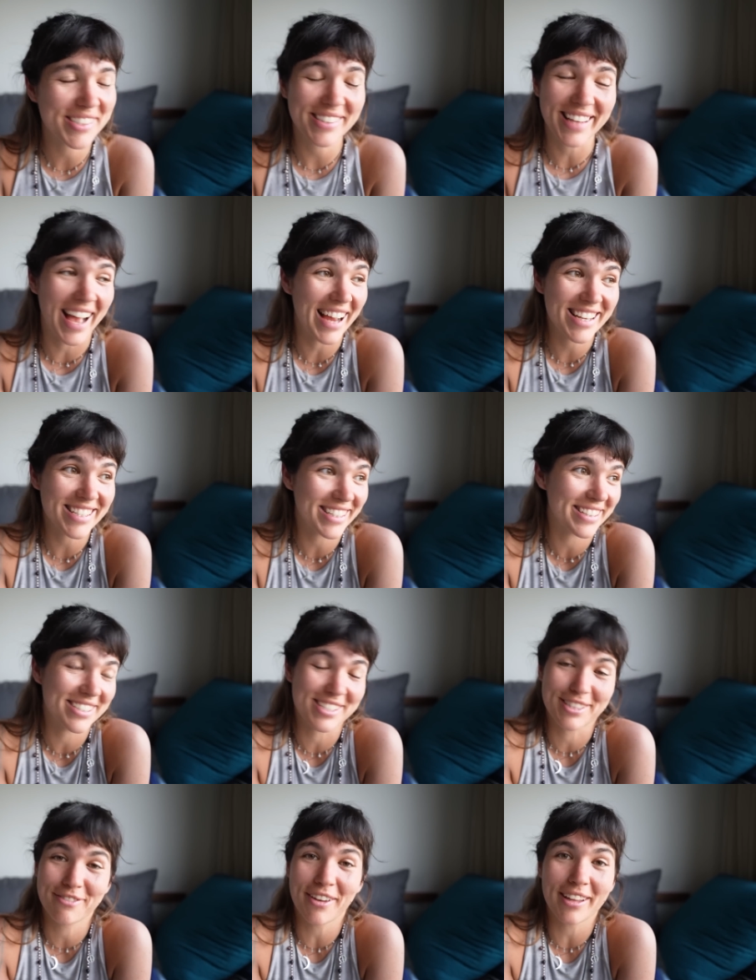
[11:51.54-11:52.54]
was actually
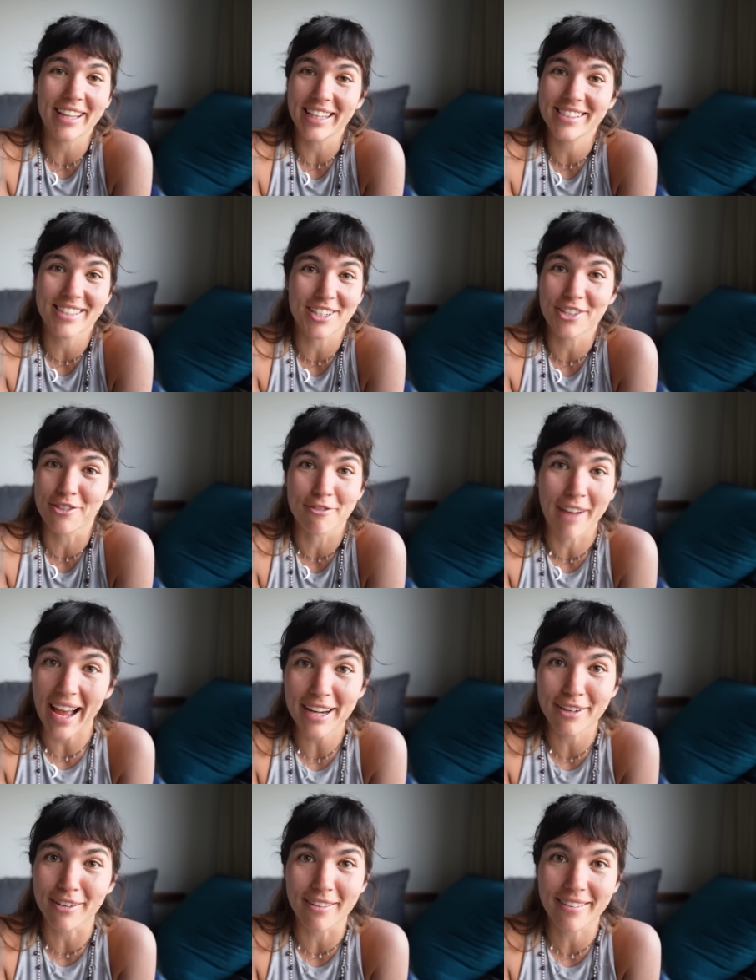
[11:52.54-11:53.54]
just felt like such a
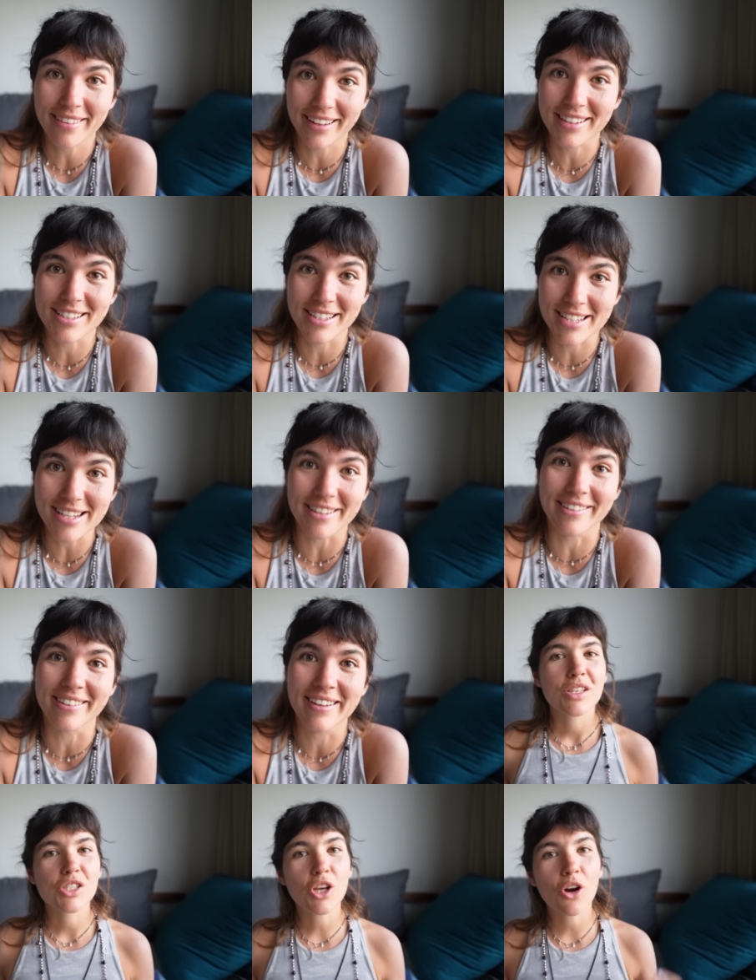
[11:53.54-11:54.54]
radical thing to do.
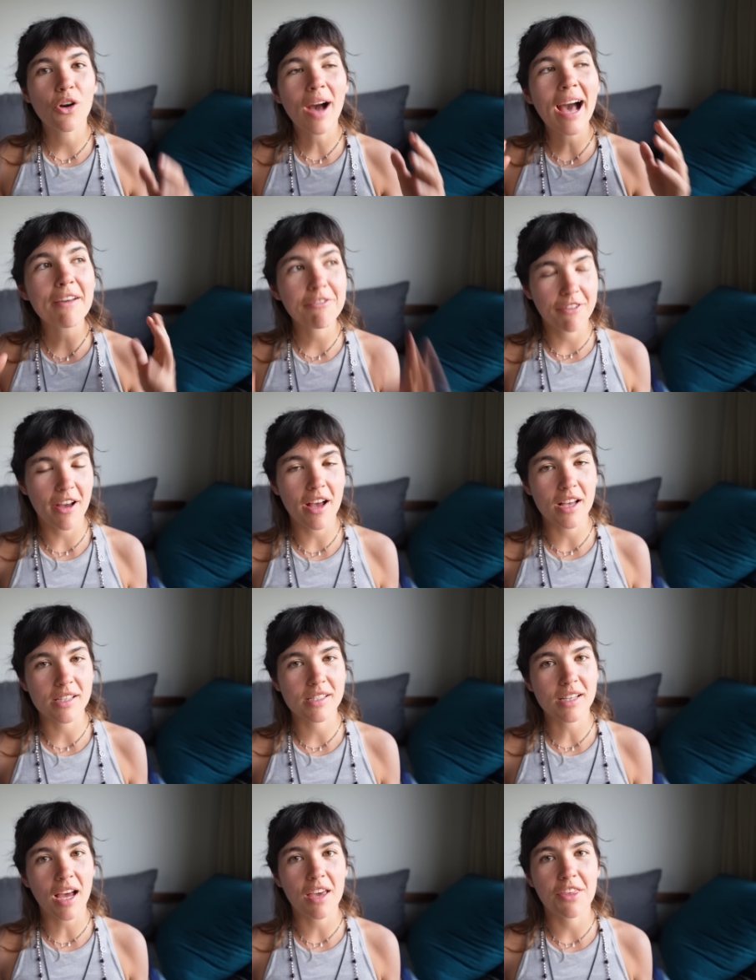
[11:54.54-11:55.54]
So at
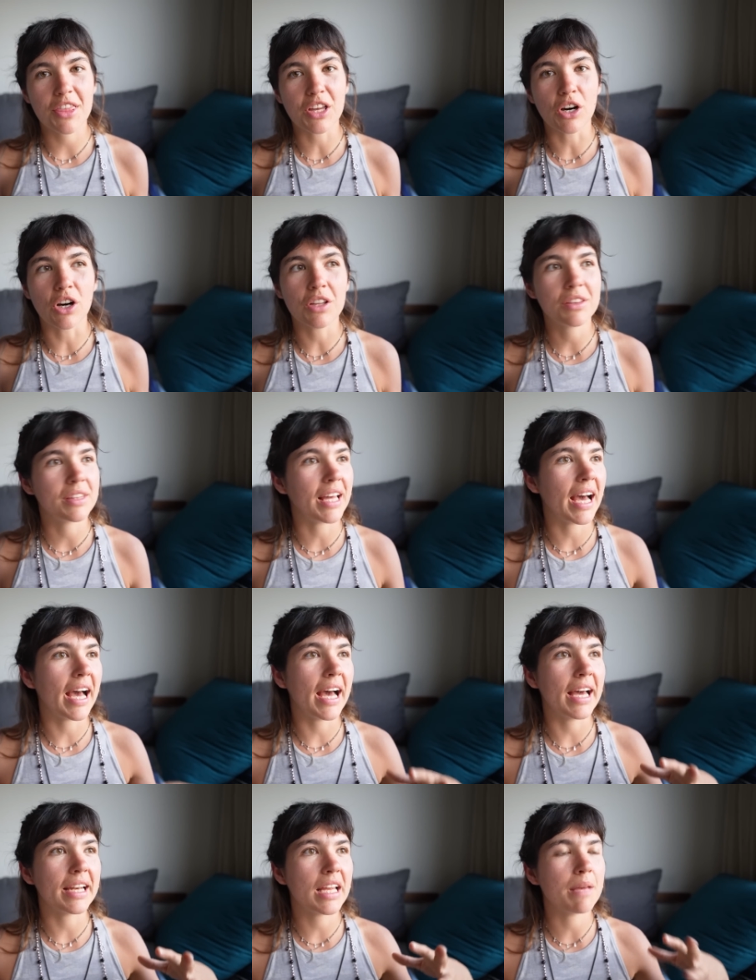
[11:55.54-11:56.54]
first I thought
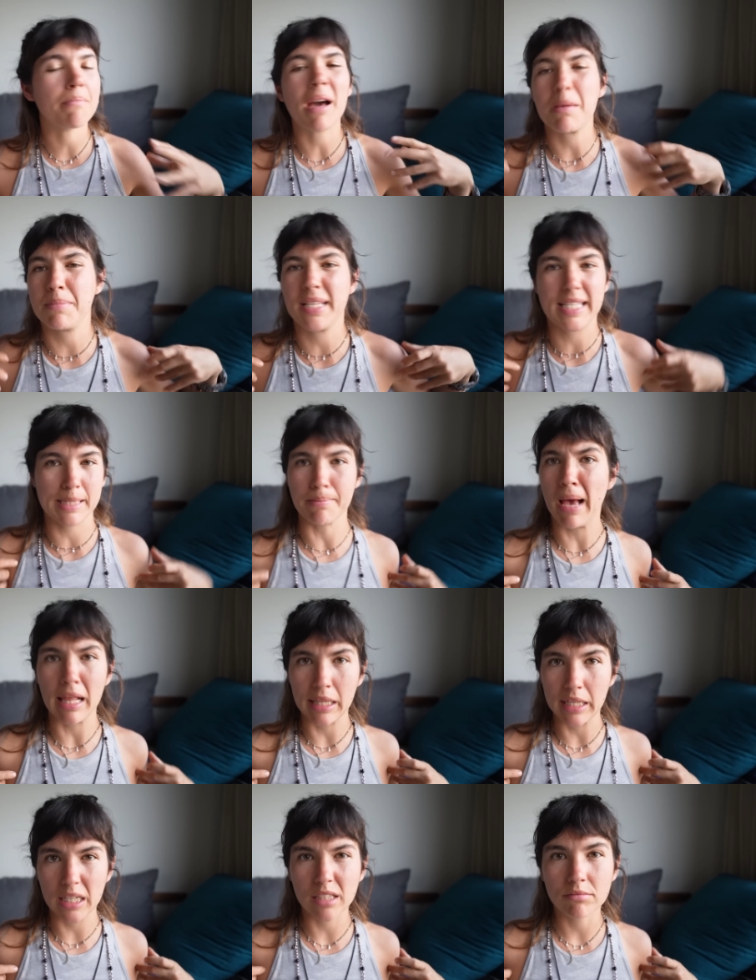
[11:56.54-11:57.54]
that it might be
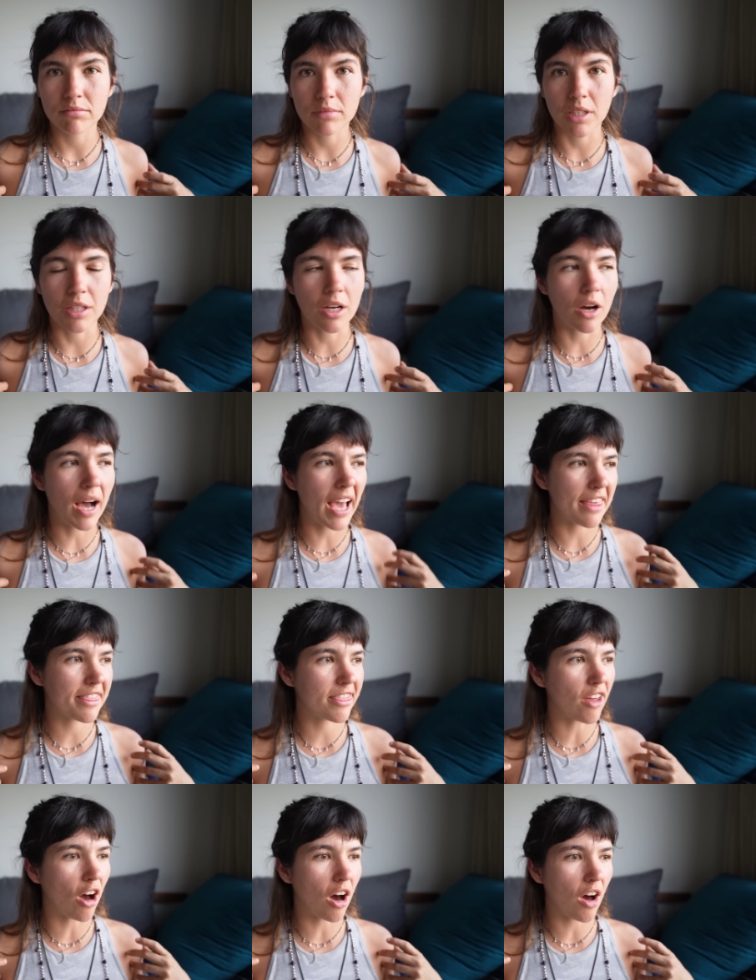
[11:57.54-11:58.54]
smelly you know, I
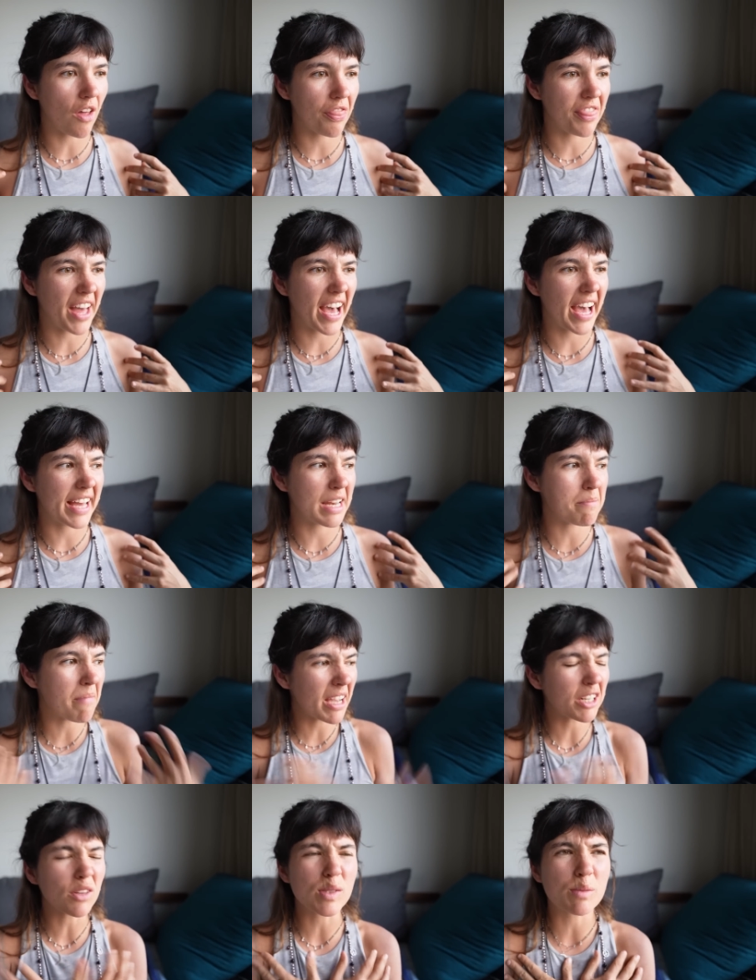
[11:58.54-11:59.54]
thought that it
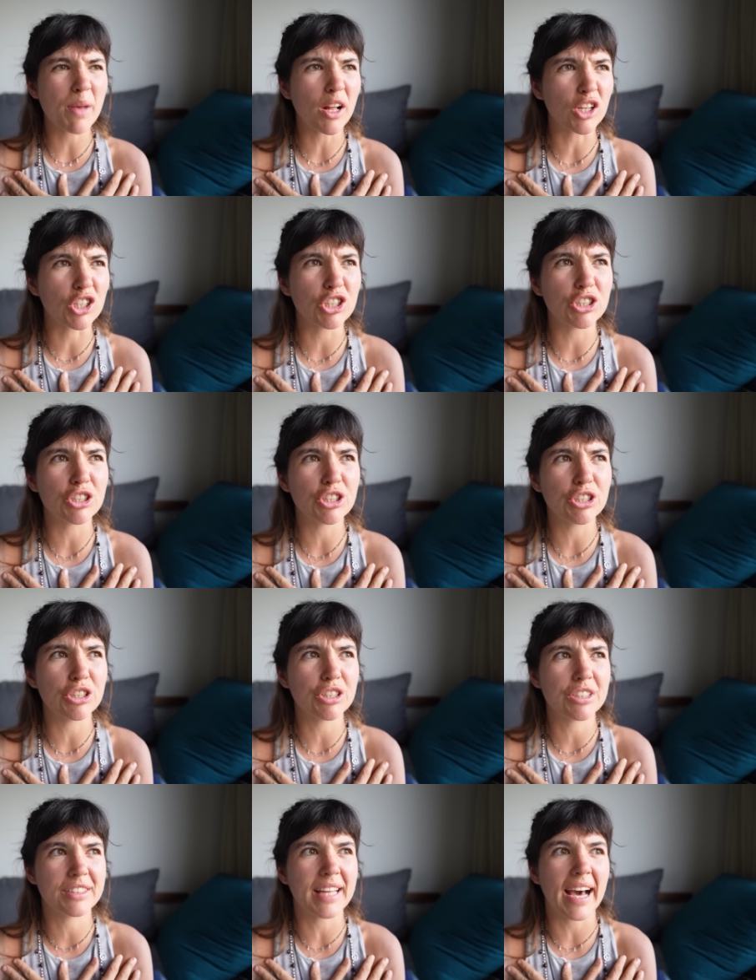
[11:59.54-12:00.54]
might not smell
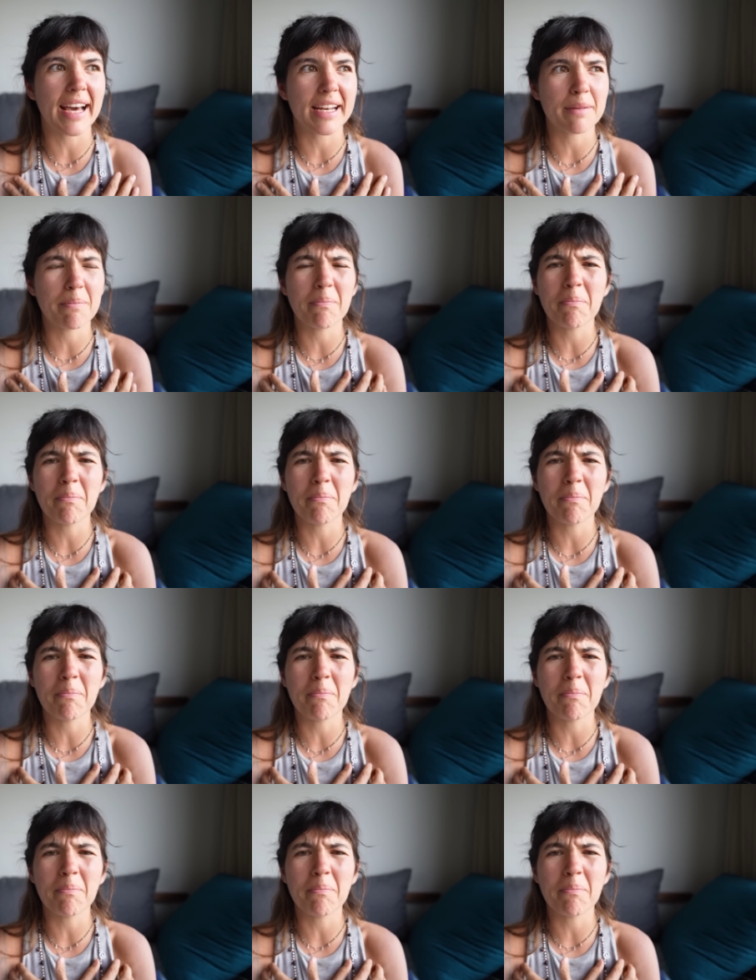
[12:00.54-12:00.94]
good, that it